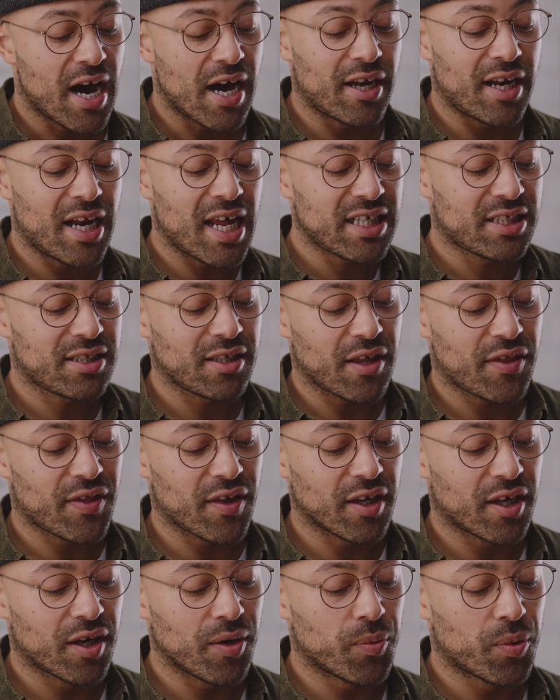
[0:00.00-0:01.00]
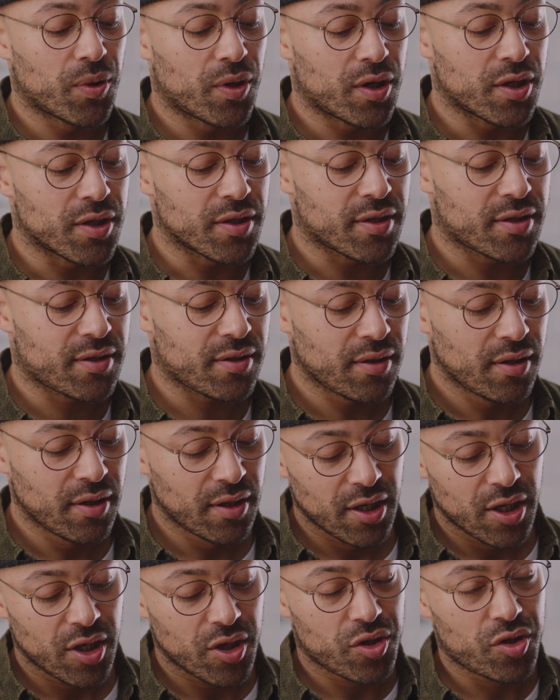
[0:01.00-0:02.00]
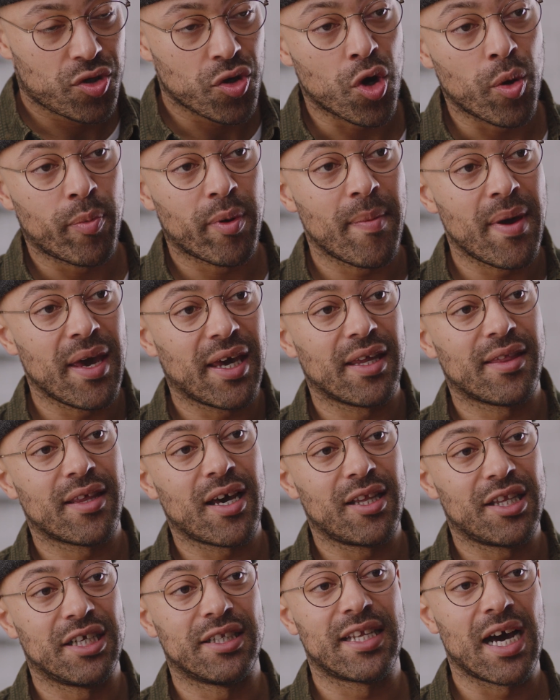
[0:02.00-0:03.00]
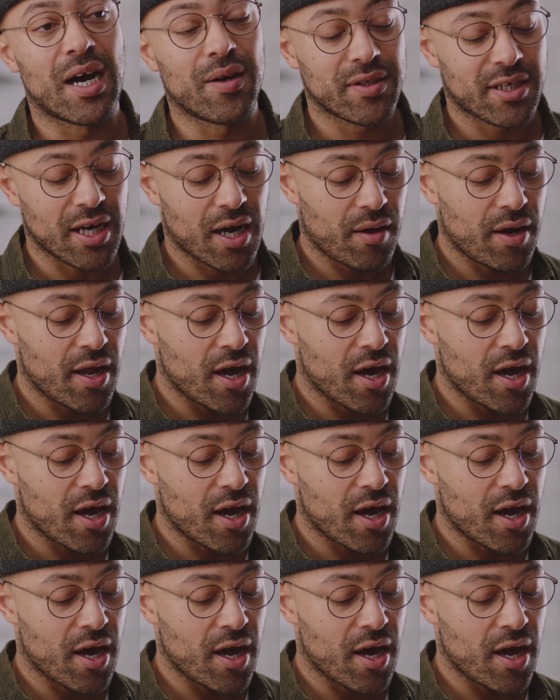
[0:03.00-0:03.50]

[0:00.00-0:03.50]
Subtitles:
And I actually think it was Toby making that in the downtown